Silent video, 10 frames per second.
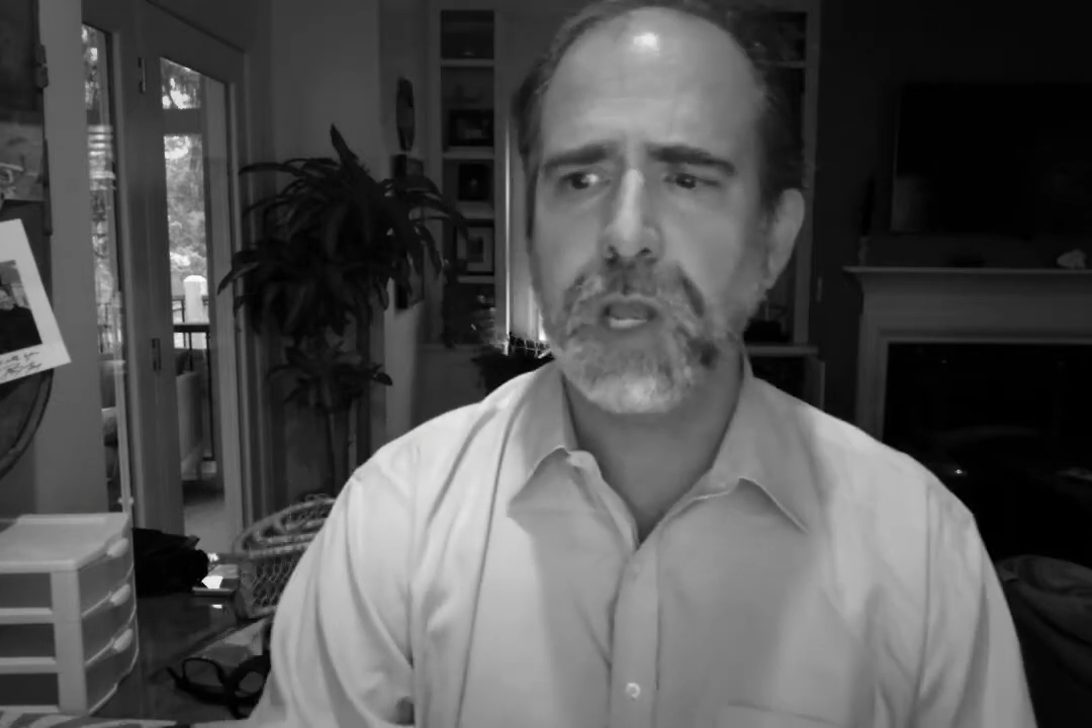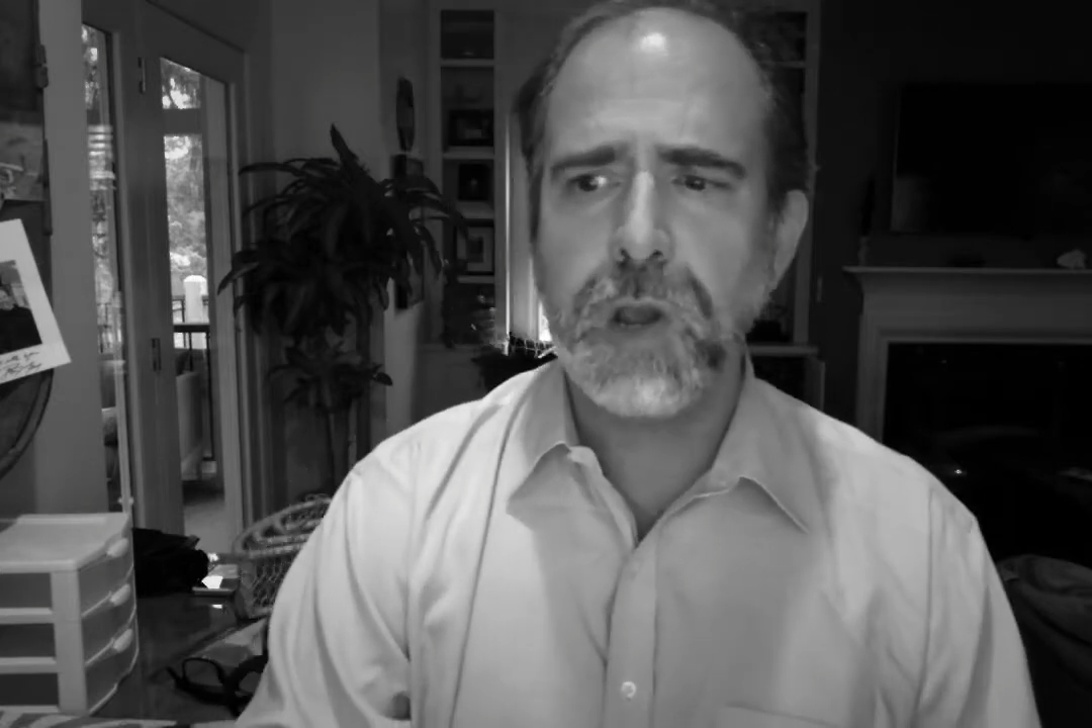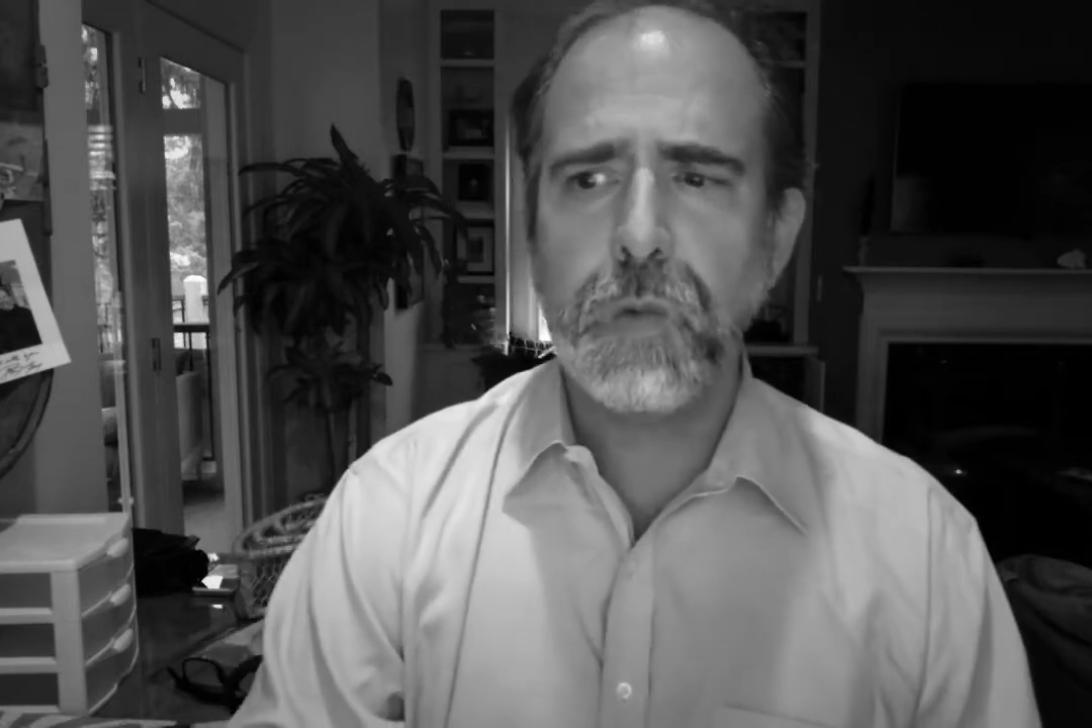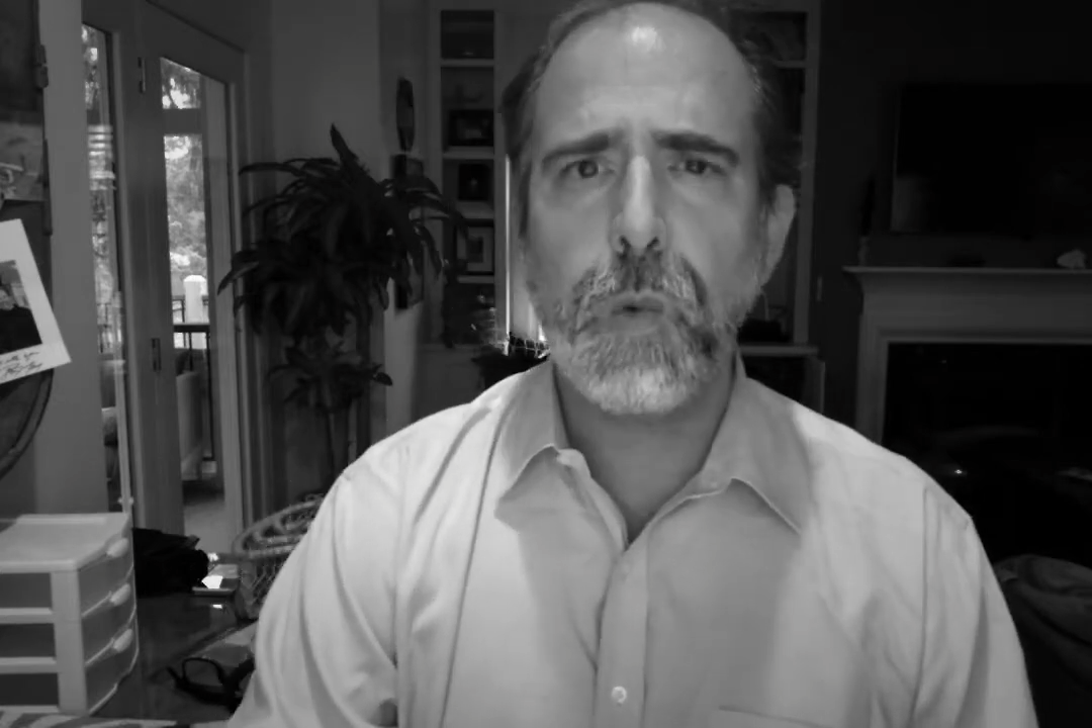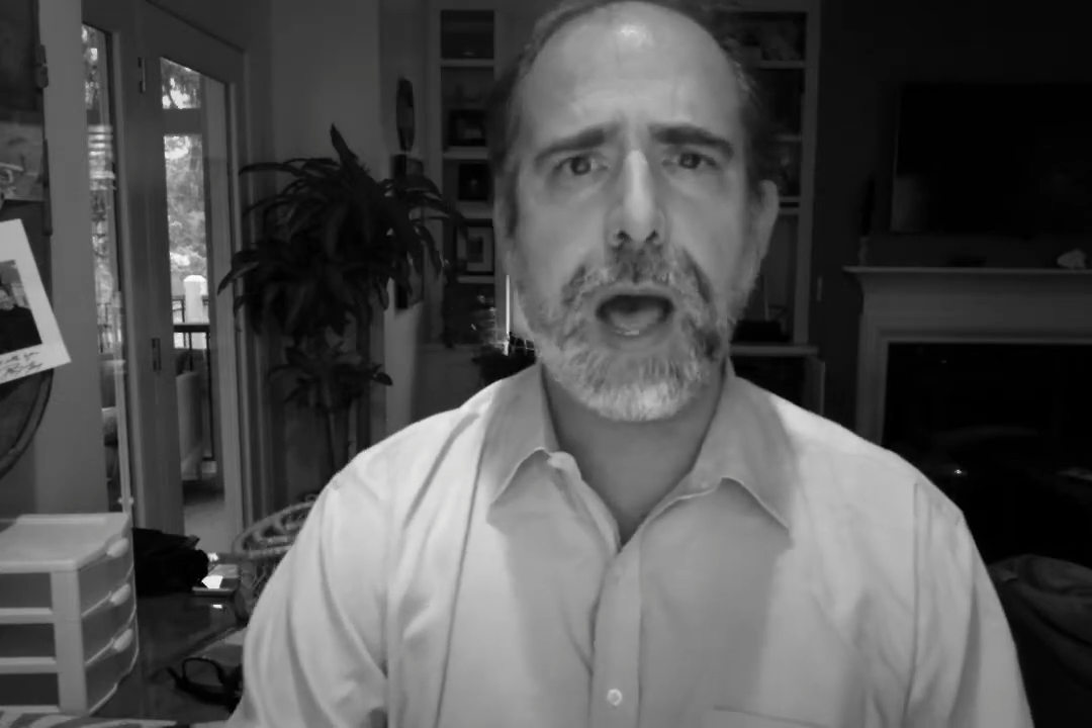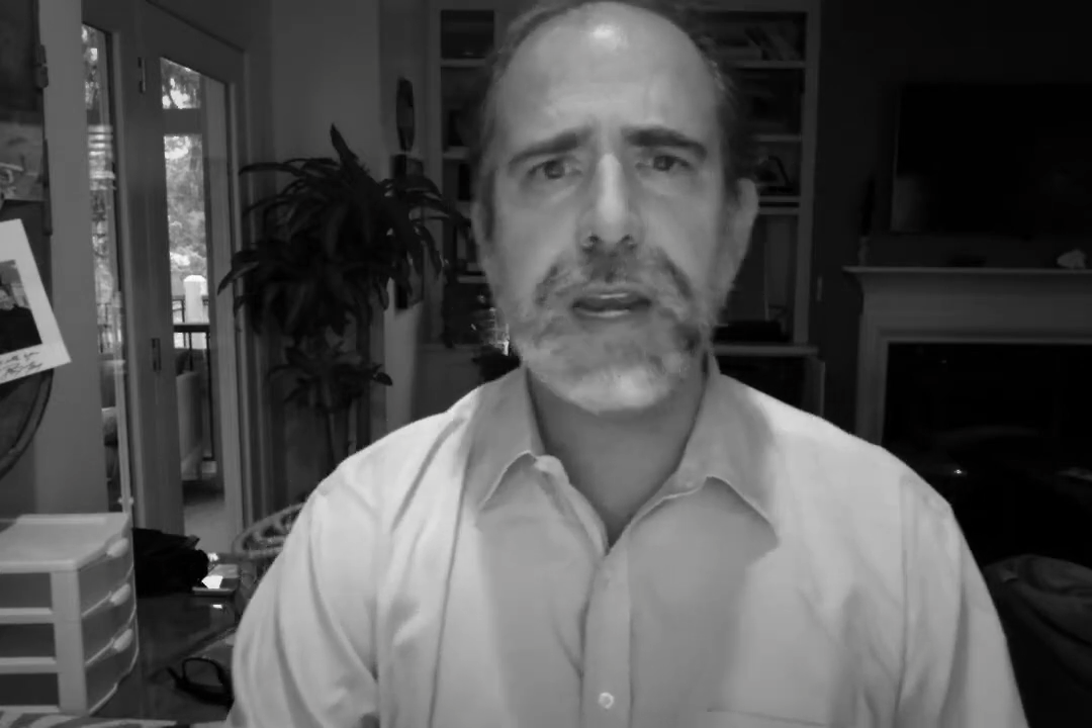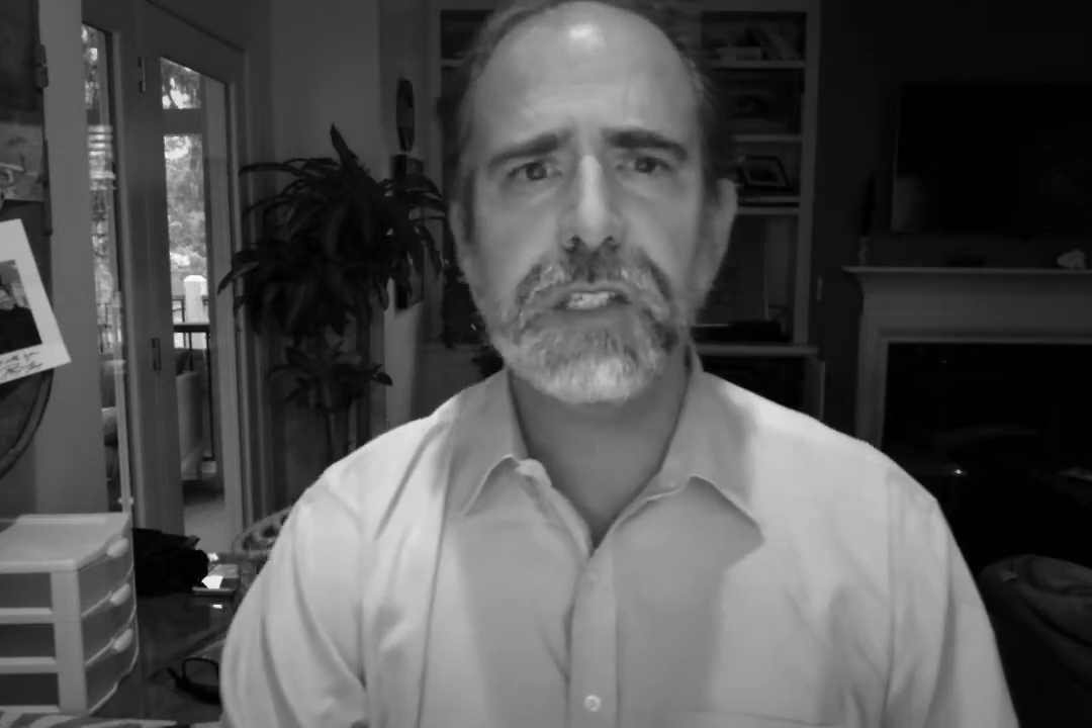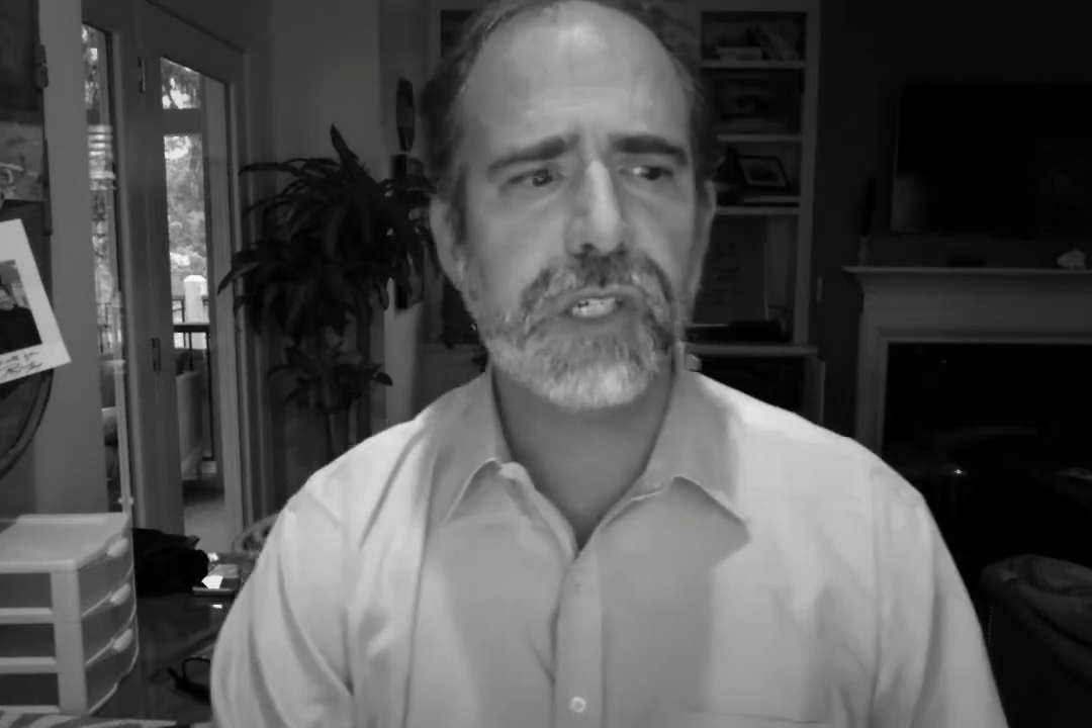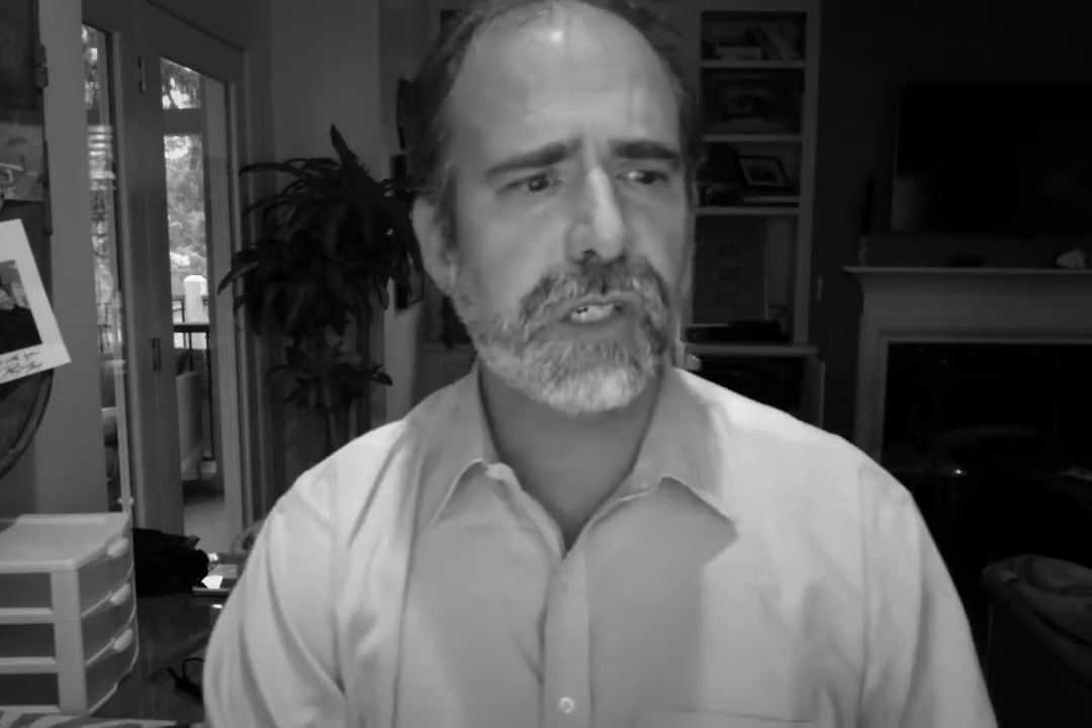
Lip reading: "Why does your